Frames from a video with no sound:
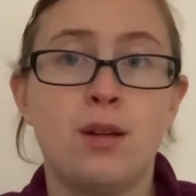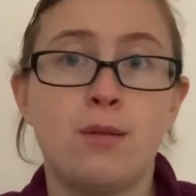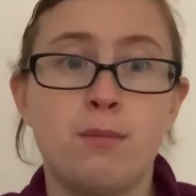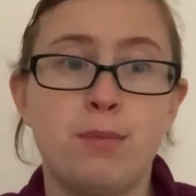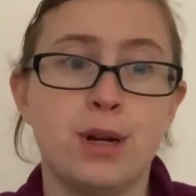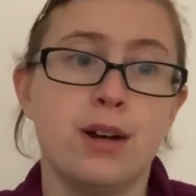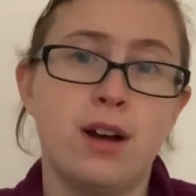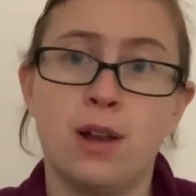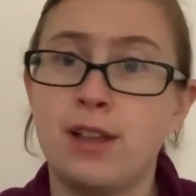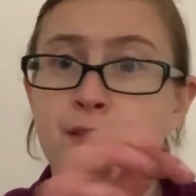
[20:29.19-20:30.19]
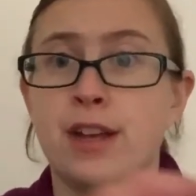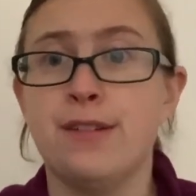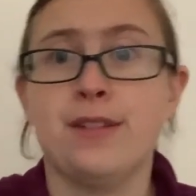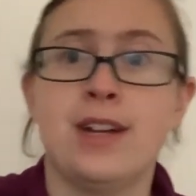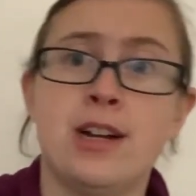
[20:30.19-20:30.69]
But I'll leave it there for
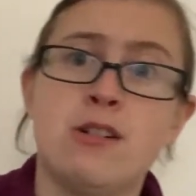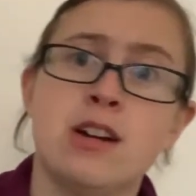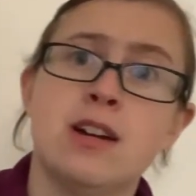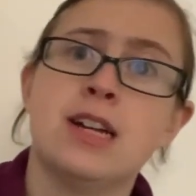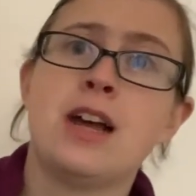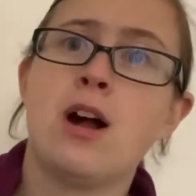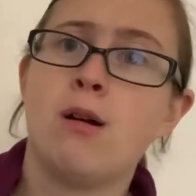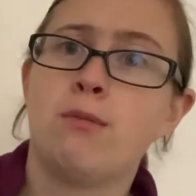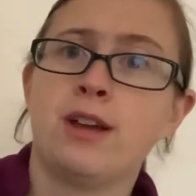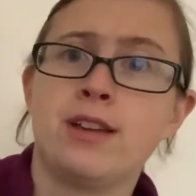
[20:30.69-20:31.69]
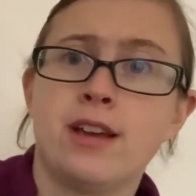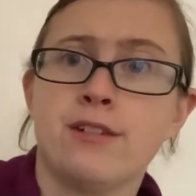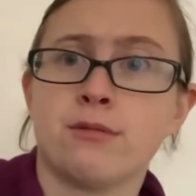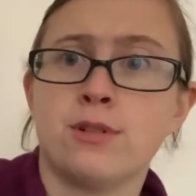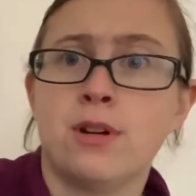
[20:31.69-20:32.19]
now and update
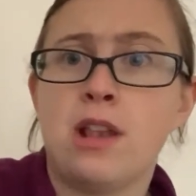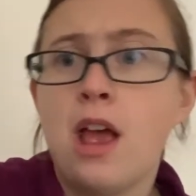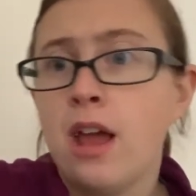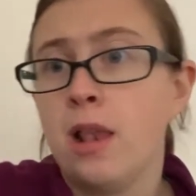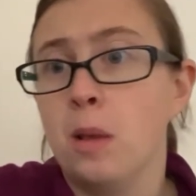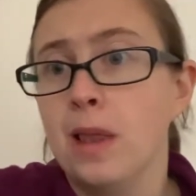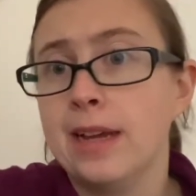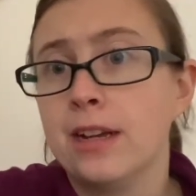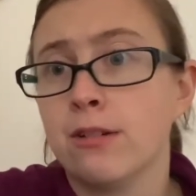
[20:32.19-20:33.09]
everyone later